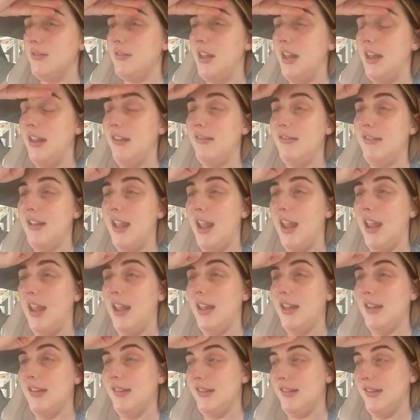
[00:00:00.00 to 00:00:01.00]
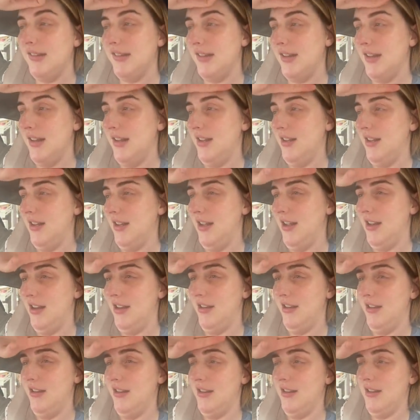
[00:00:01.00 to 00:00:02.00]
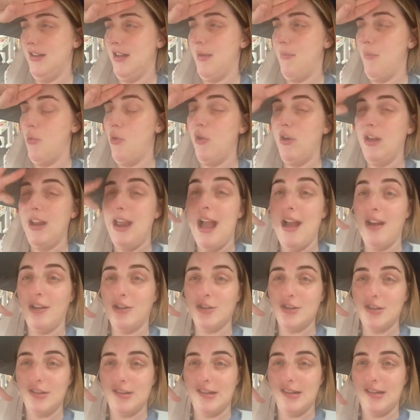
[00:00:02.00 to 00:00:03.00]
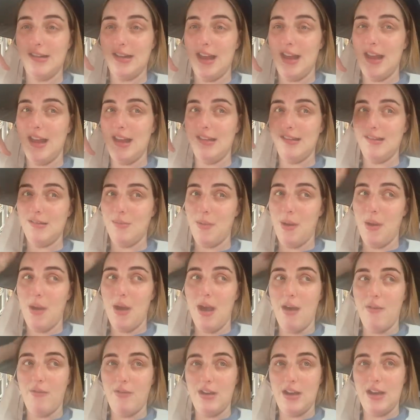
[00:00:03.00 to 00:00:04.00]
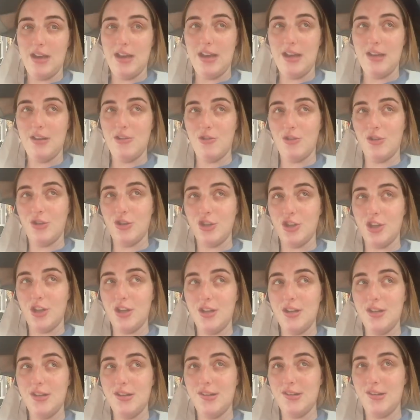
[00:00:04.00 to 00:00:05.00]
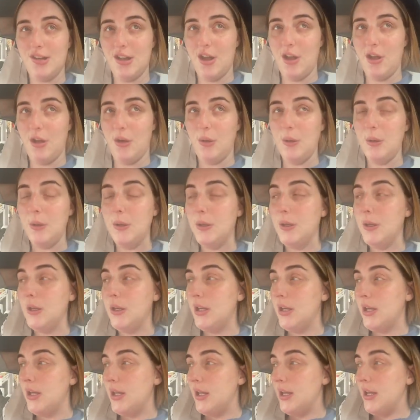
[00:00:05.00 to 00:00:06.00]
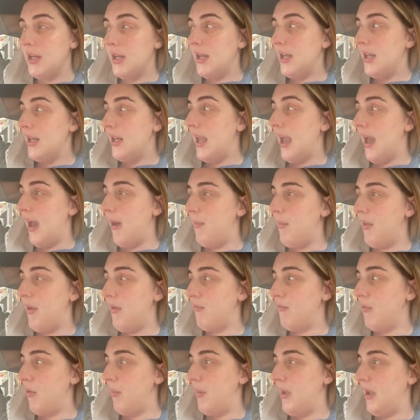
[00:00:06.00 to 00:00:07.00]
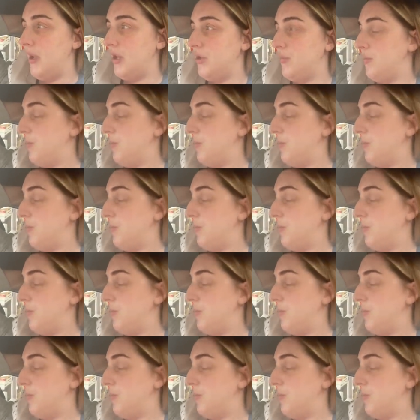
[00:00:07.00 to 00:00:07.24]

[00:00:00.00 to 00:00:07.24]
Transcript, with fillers: these dates, and I'm already anxious as it is about having an induction. So yeah, a bit rubbish,